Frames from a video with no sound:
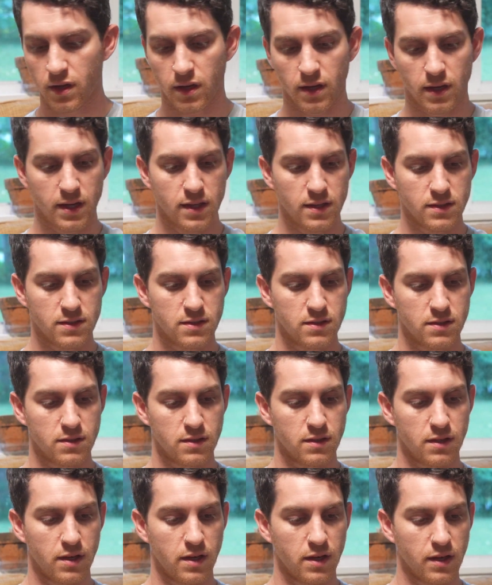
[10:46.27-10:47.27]

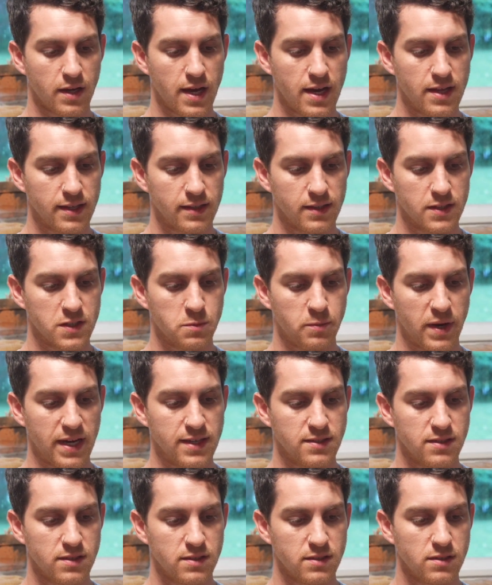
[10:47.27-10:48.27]
gets kind of like these
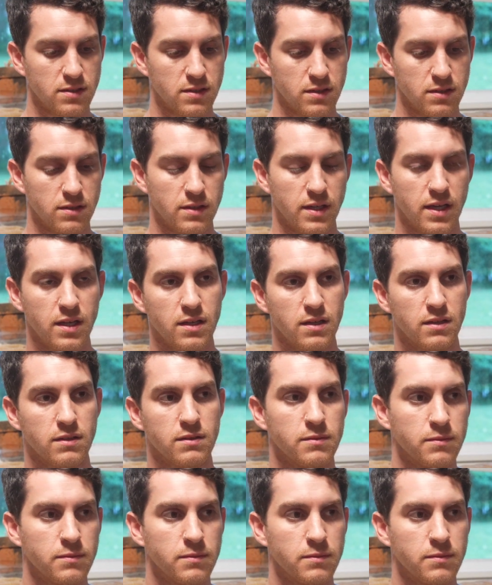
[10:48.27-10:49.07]
spices in it.